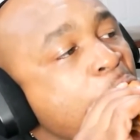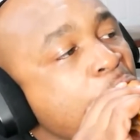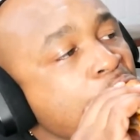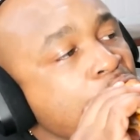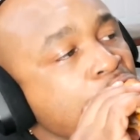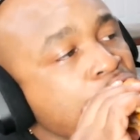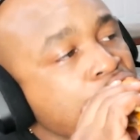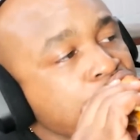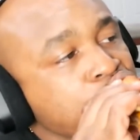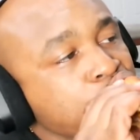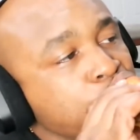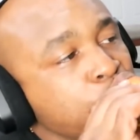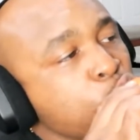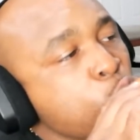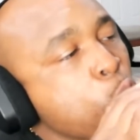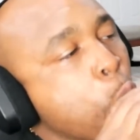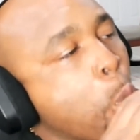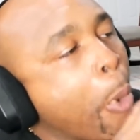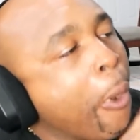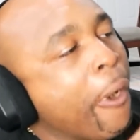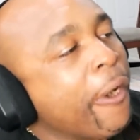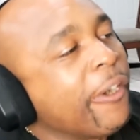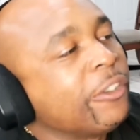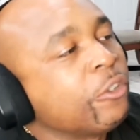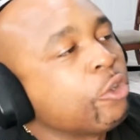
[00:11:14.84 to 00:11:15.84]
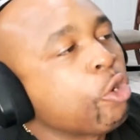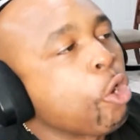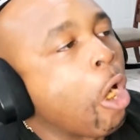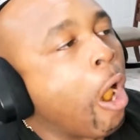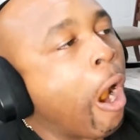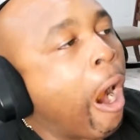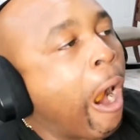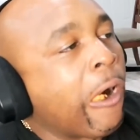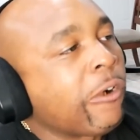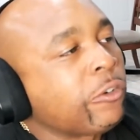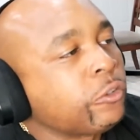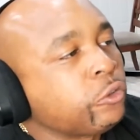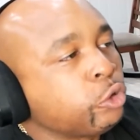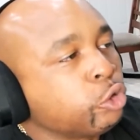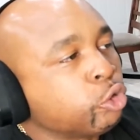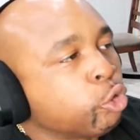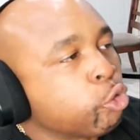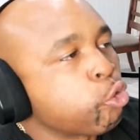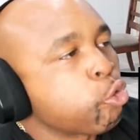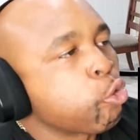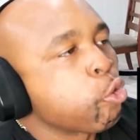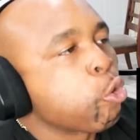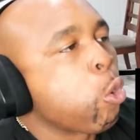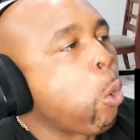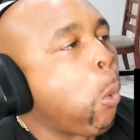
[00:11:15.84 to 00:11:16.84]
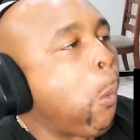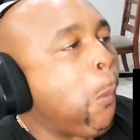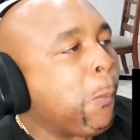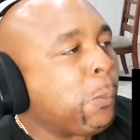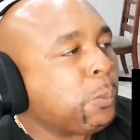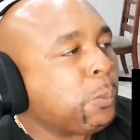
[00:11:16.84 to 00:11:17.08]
And please don't tell anyone we have cockfights in here.